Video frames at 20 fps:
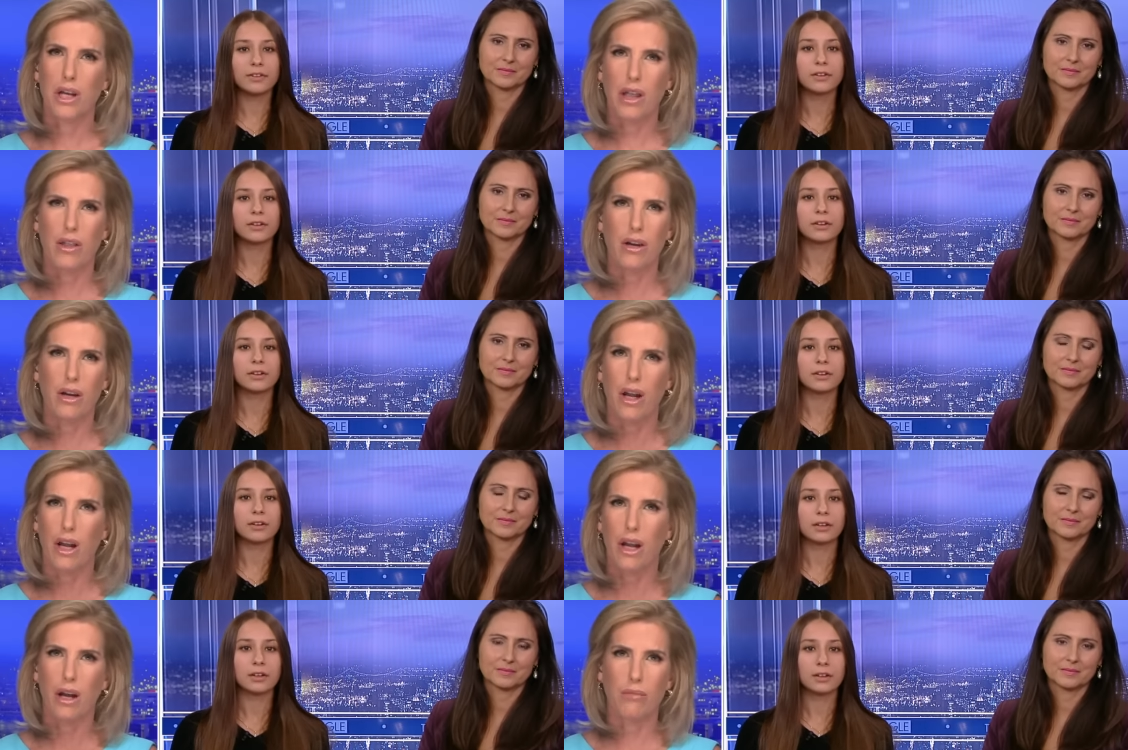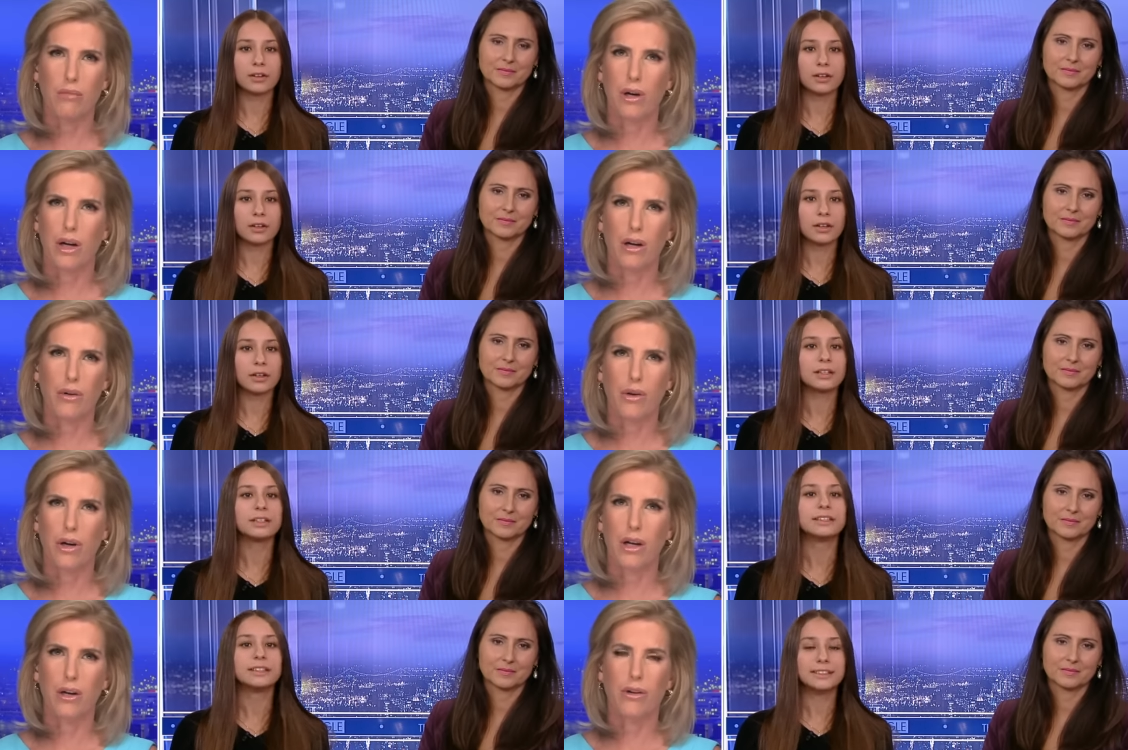Speaker 1: the name. I
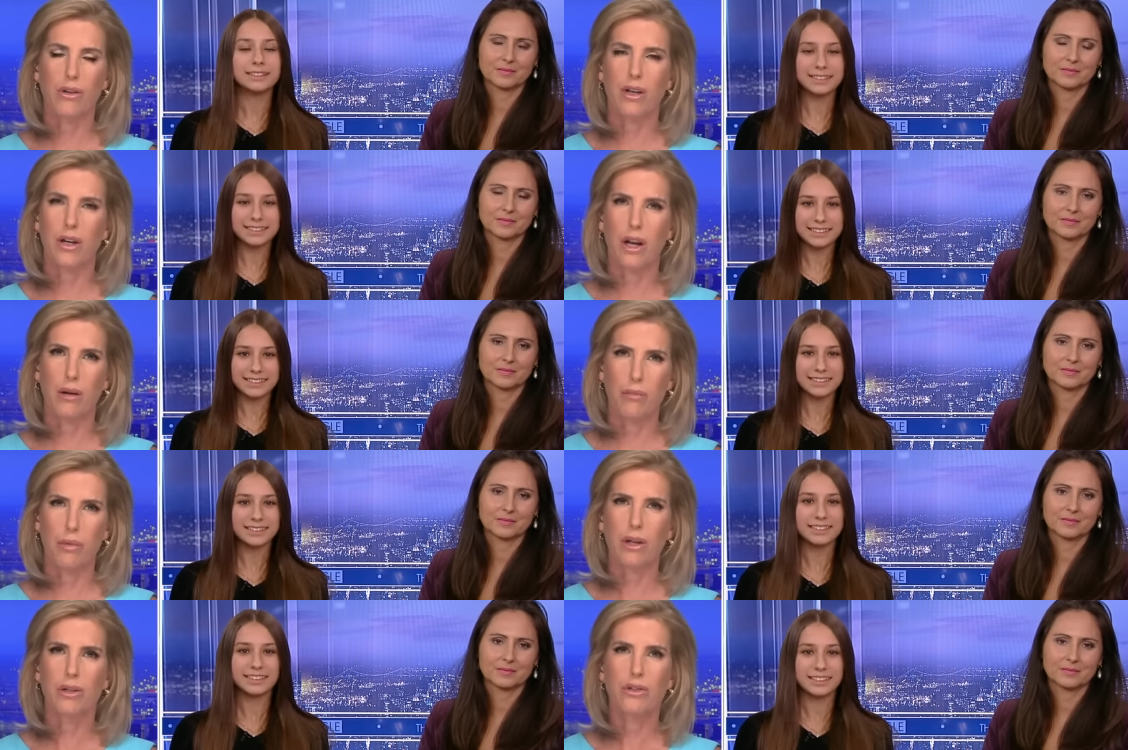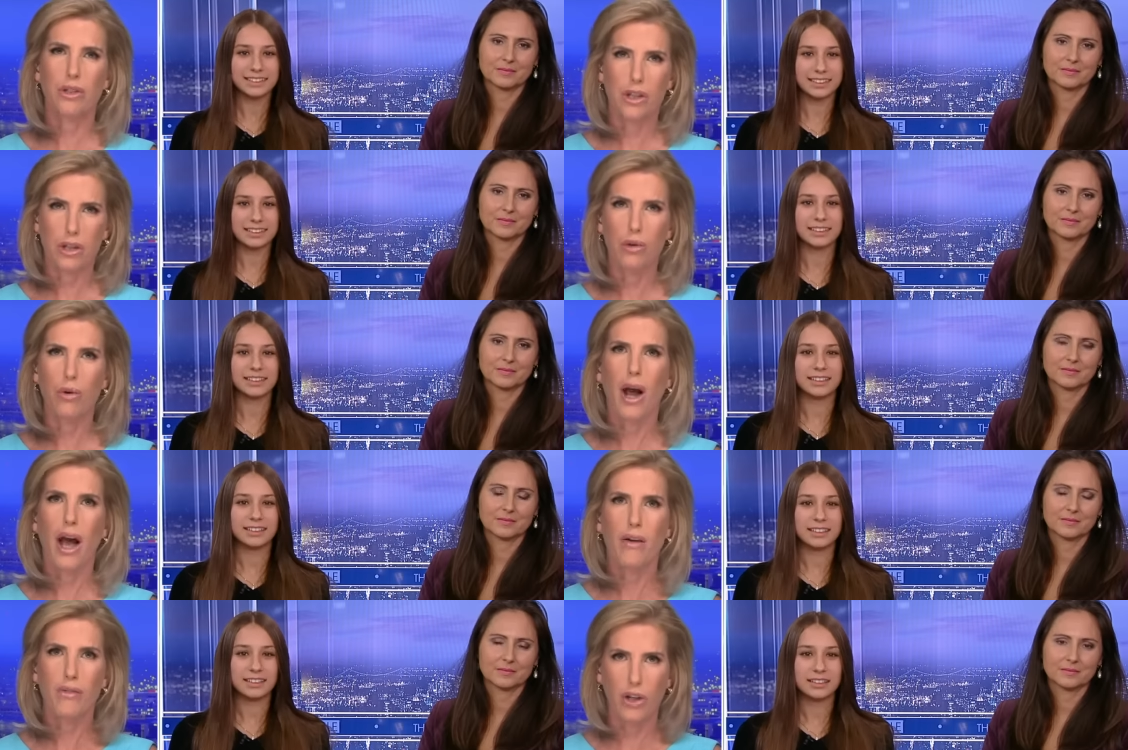don't want to hear the name, but do
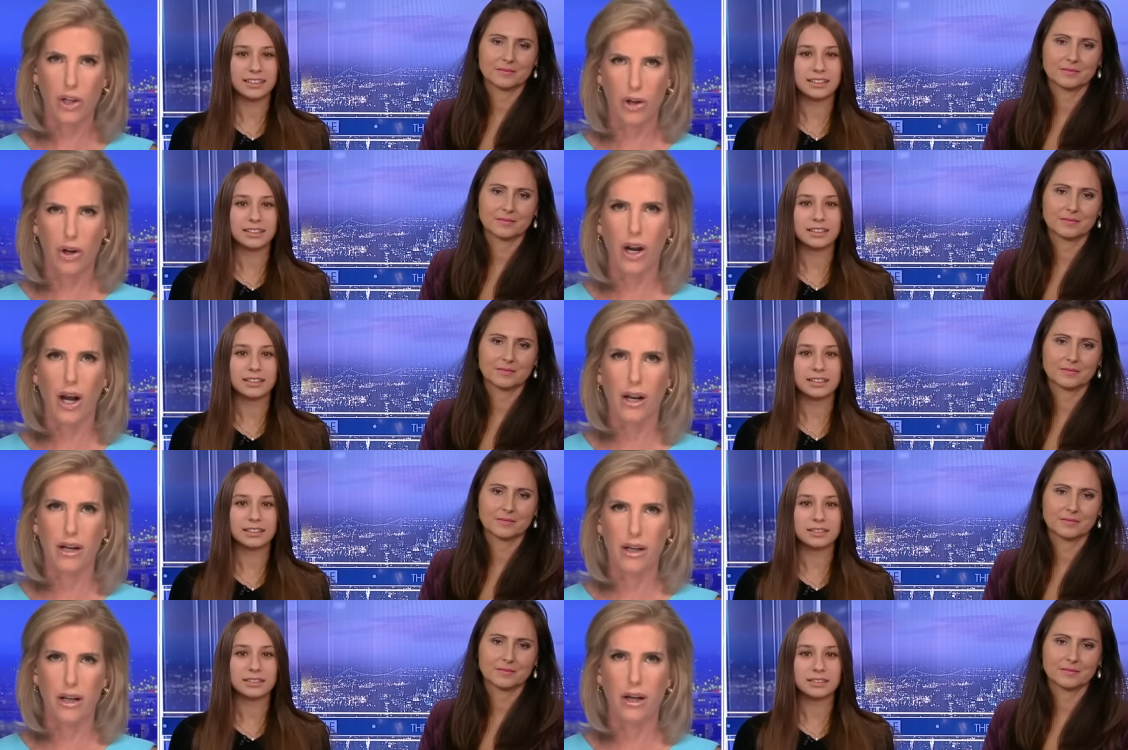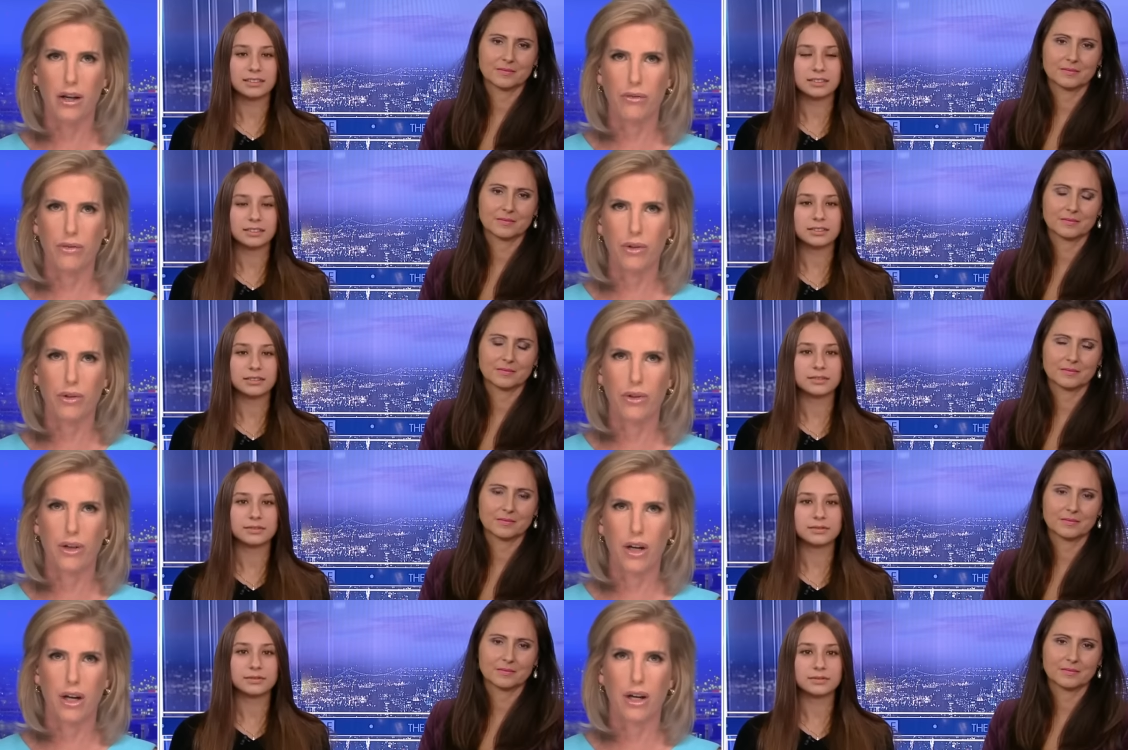you have a good idea of
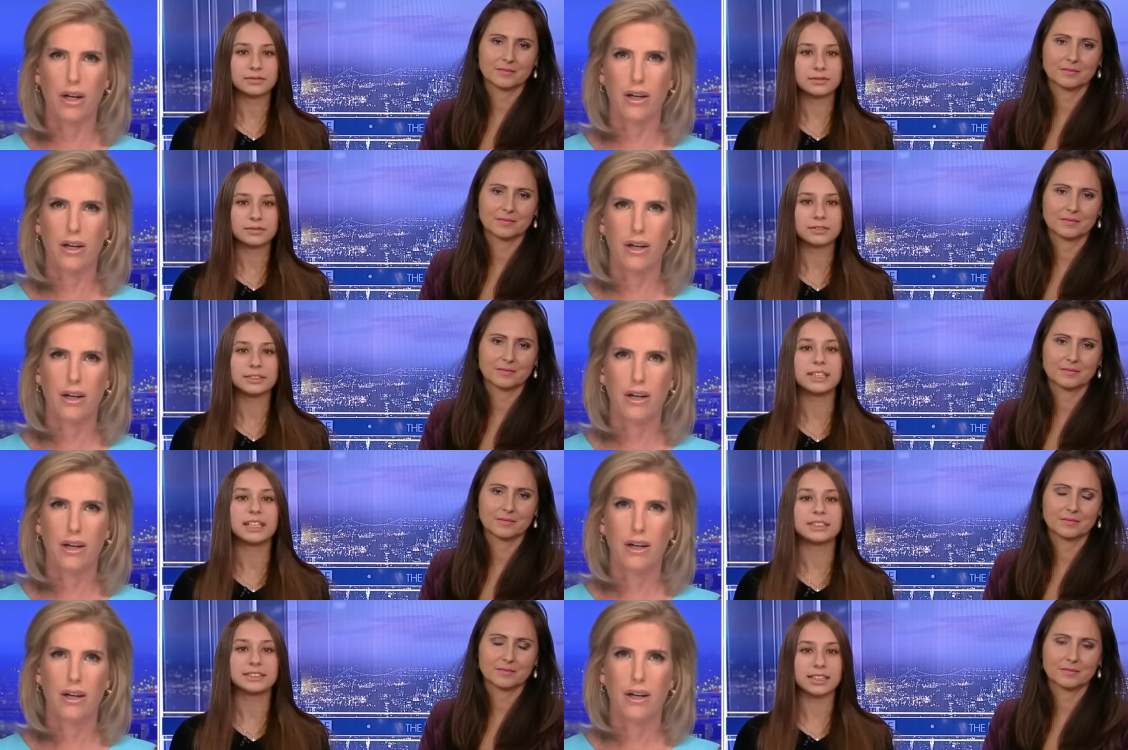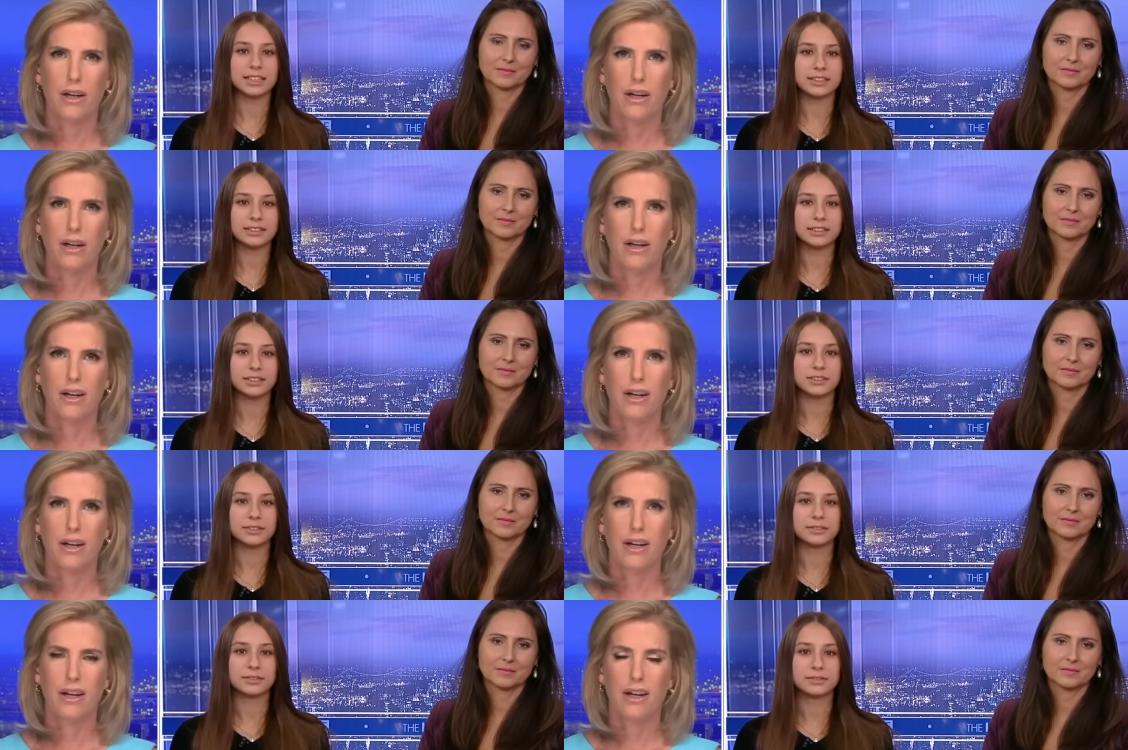who did it?
Speaker 2: Yes, I
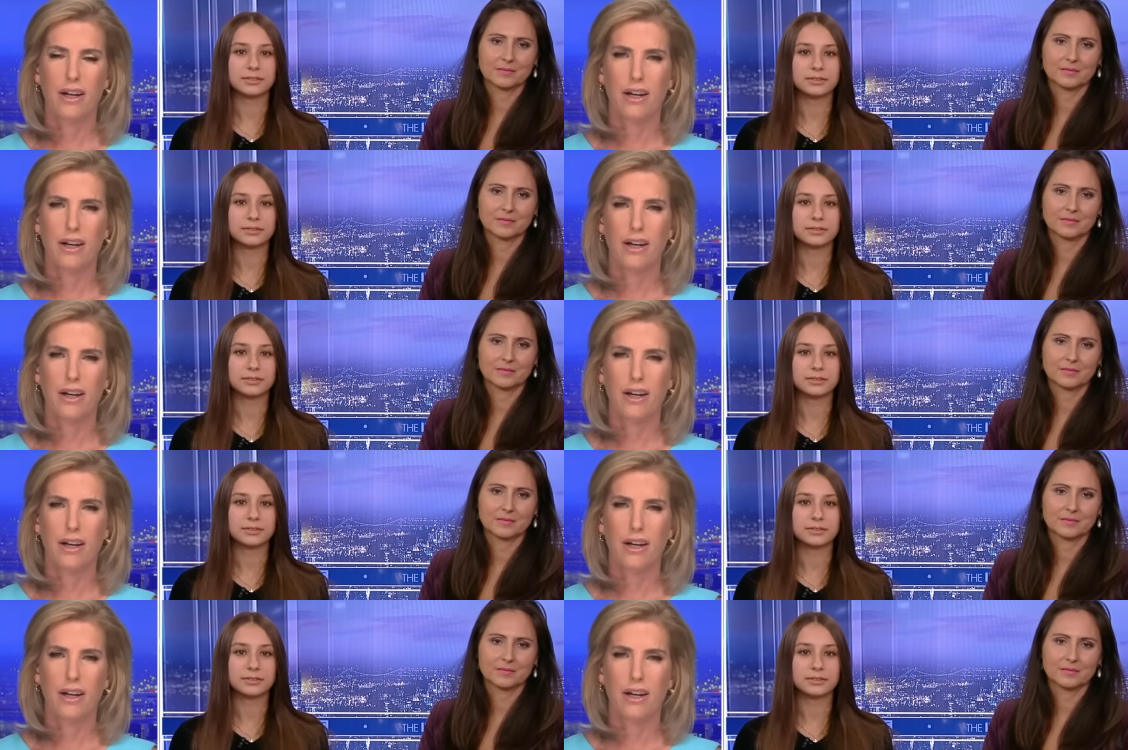do.